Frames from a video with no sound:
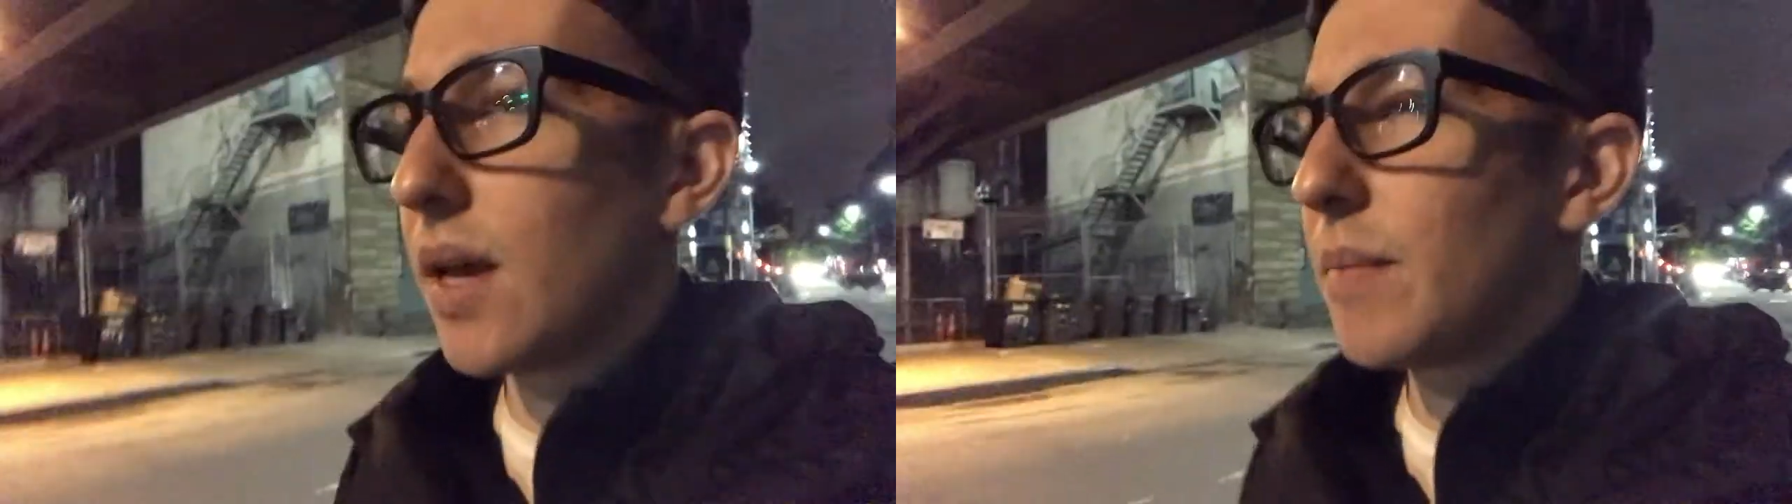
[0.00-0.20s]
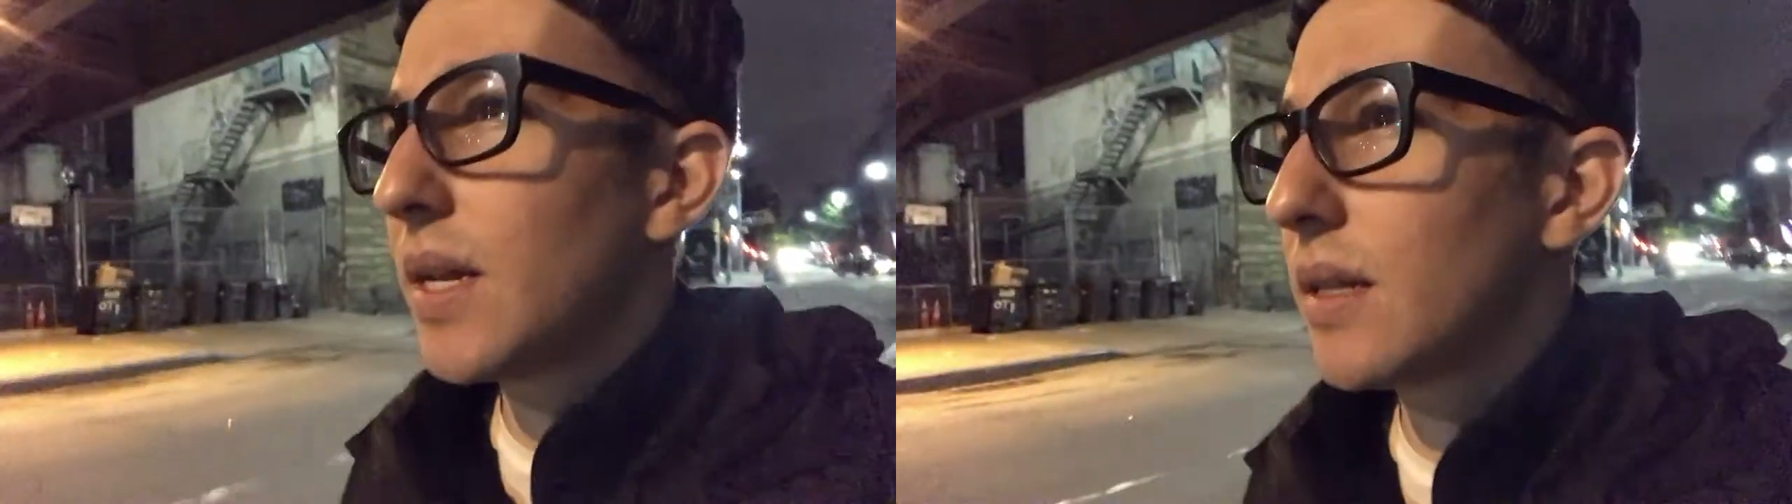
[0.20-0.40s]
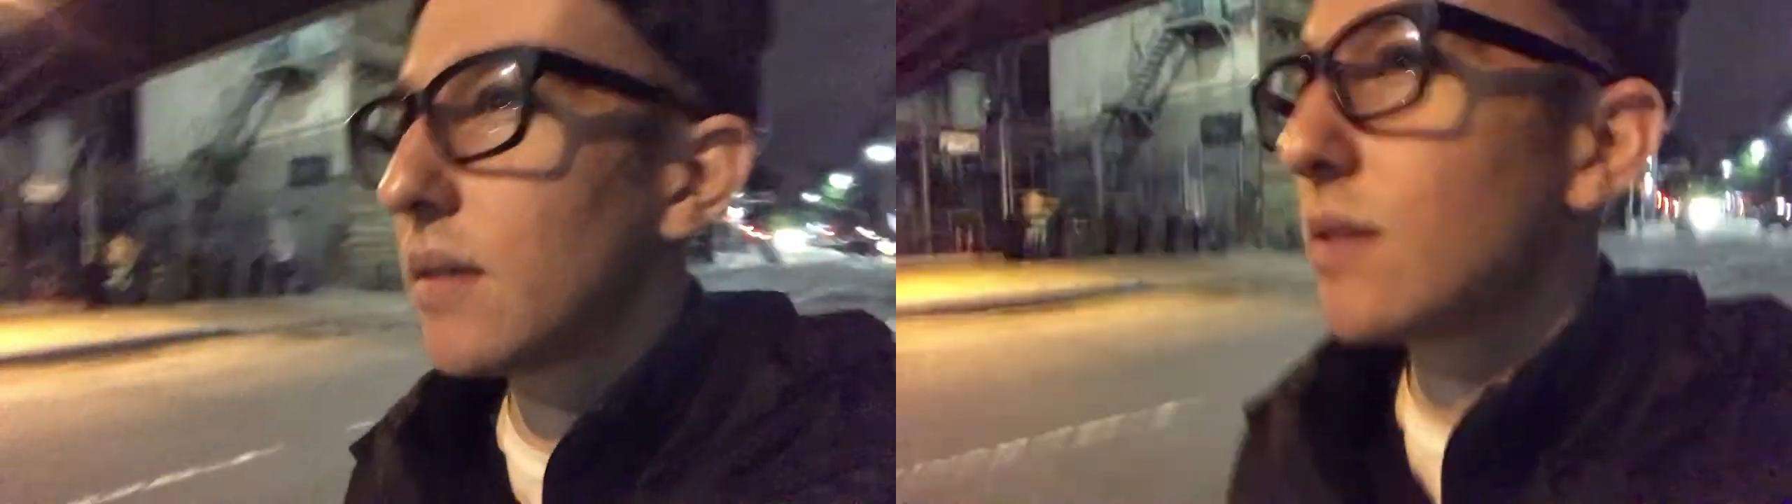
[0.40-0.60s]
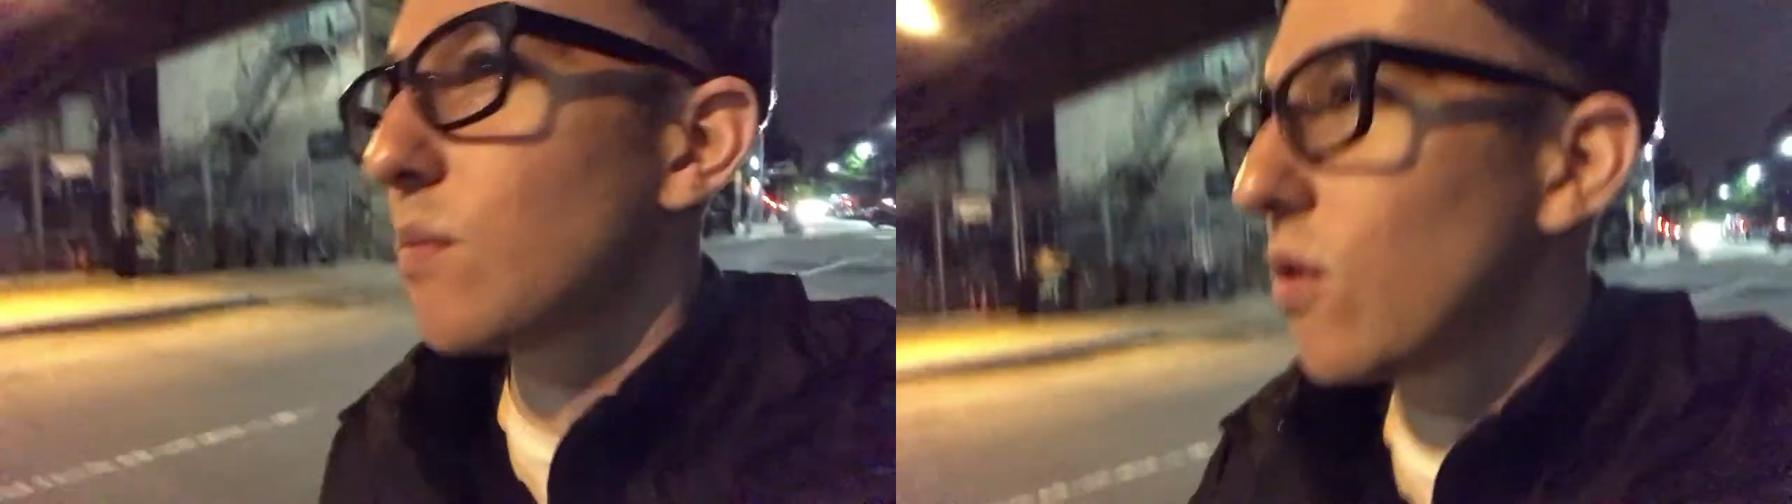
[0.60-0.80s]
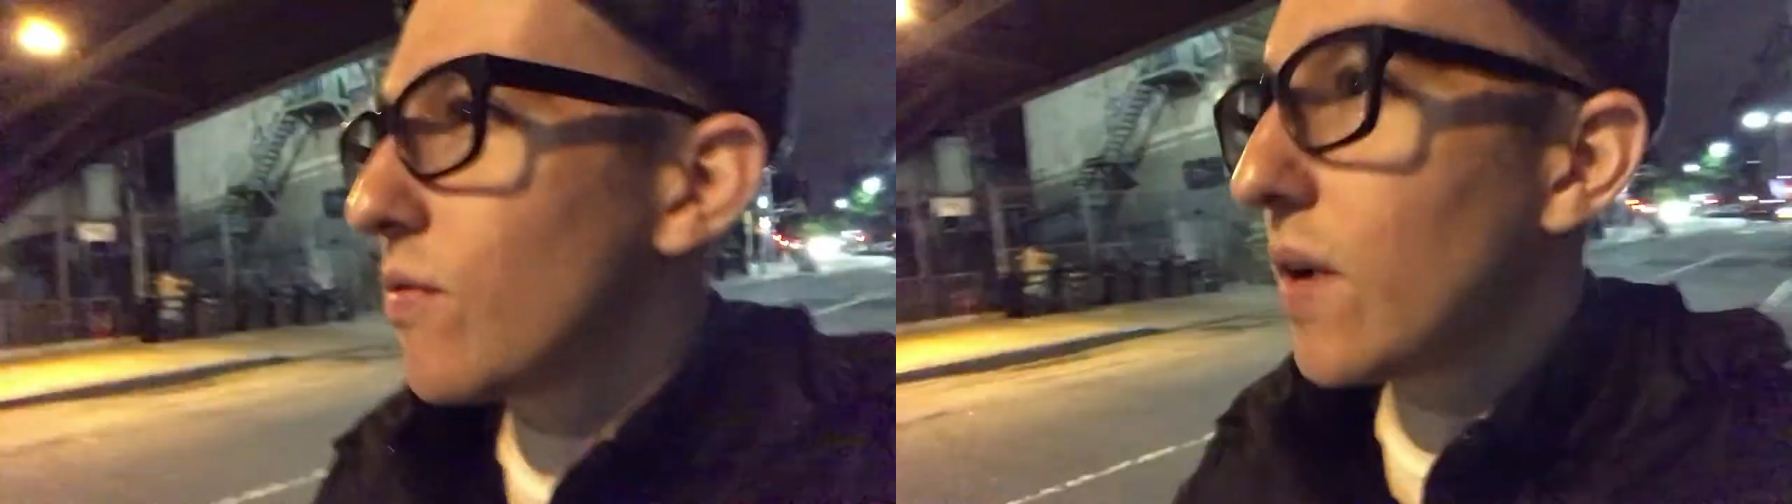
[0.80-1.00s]
I mean, there's
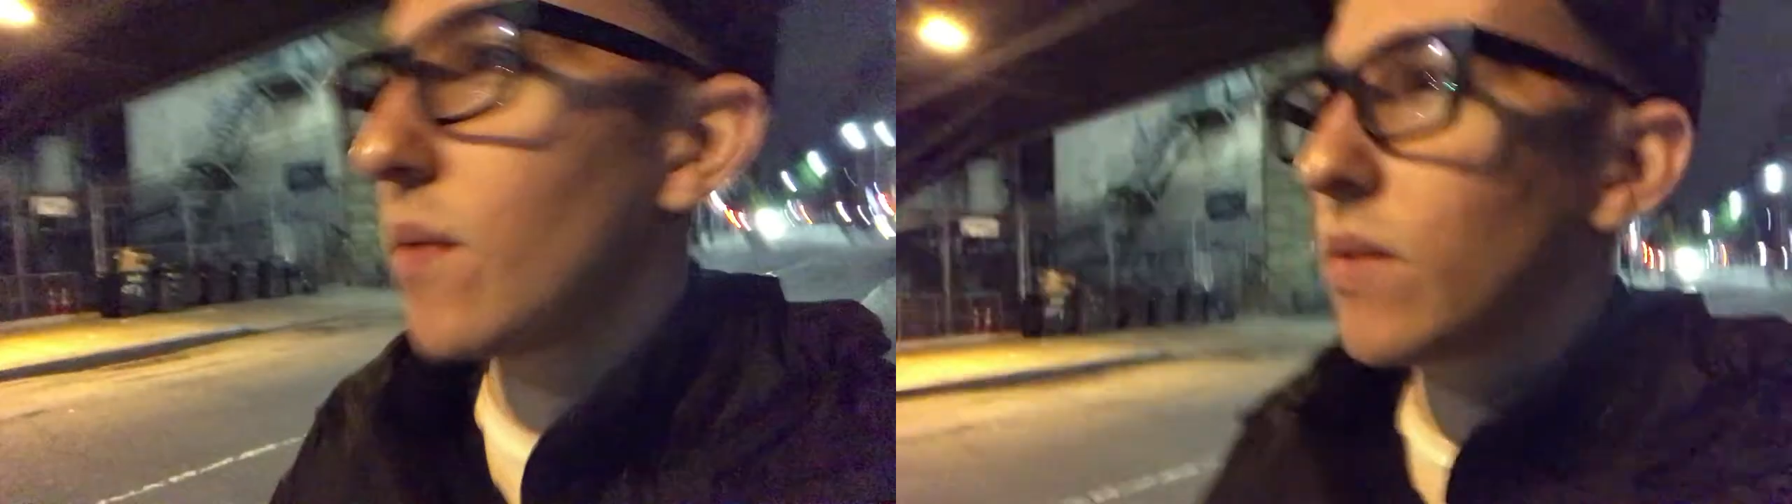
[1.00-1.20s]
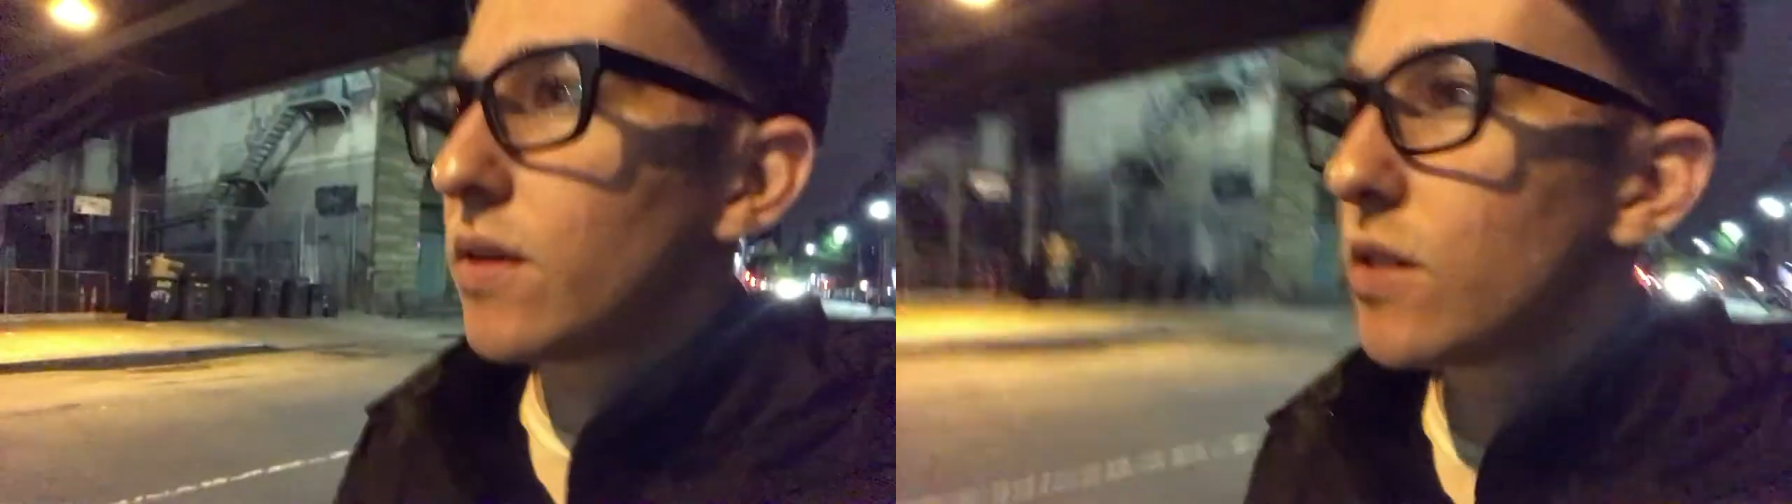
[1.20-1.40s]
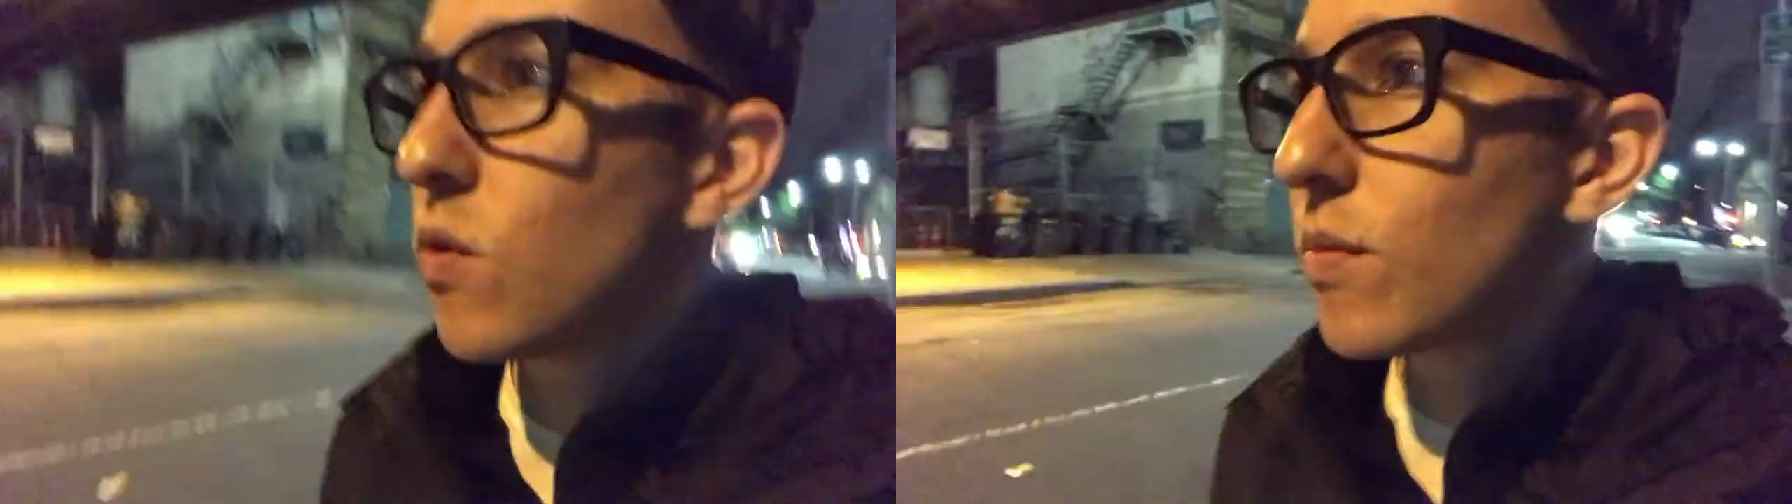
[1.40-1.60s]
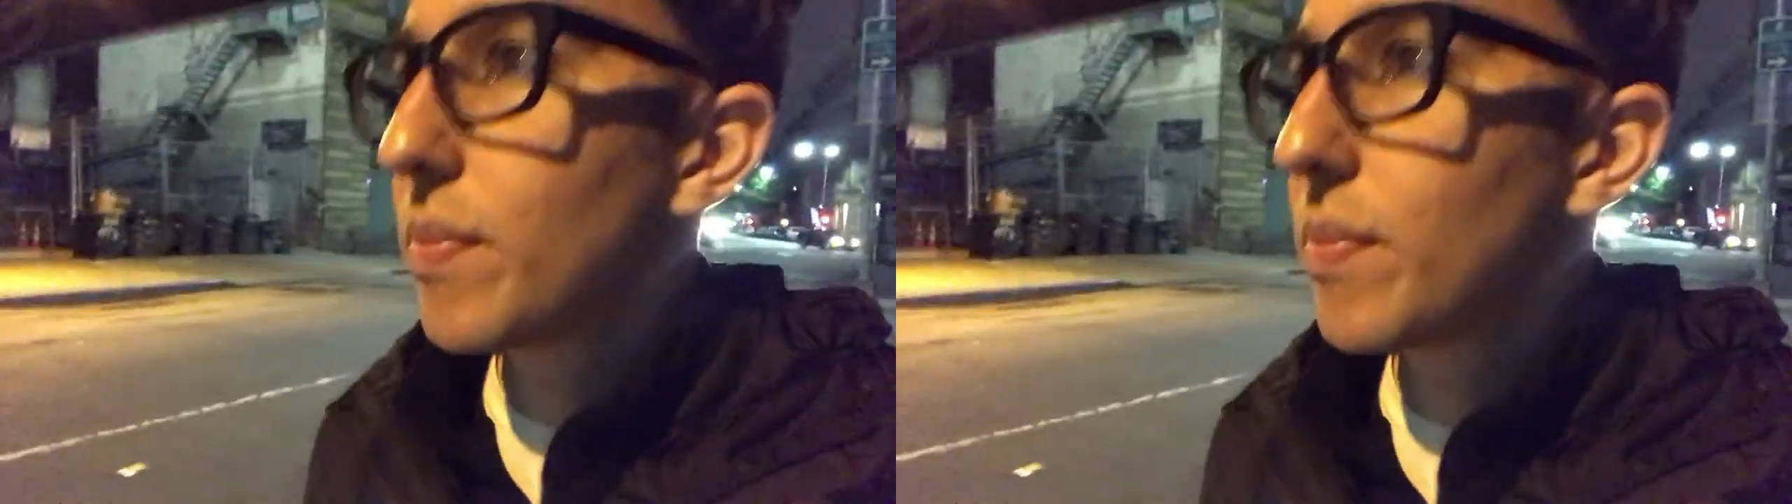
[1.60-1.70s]
more fun when there's more